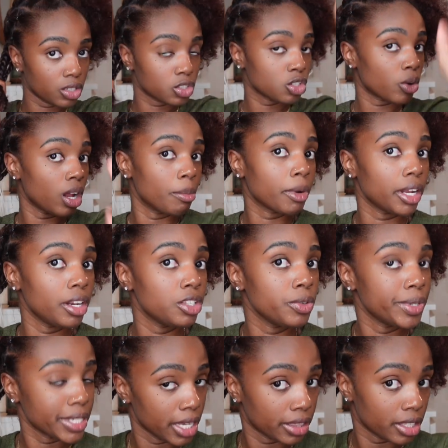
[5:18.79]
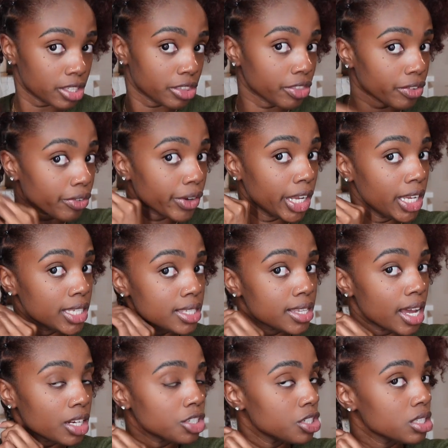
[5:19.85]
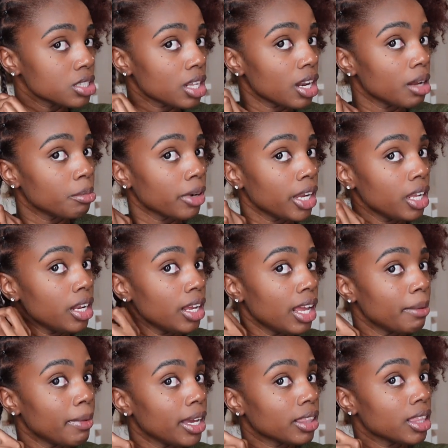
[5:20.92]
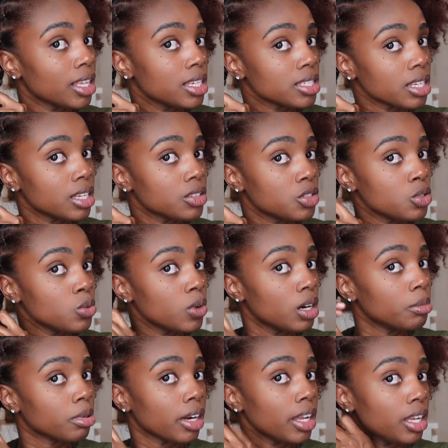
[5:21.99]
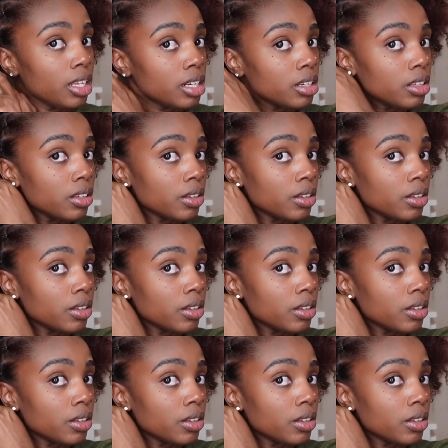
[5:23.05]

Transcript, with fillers: So what I'm going to do is get the three sections that I braided and make this into a braid.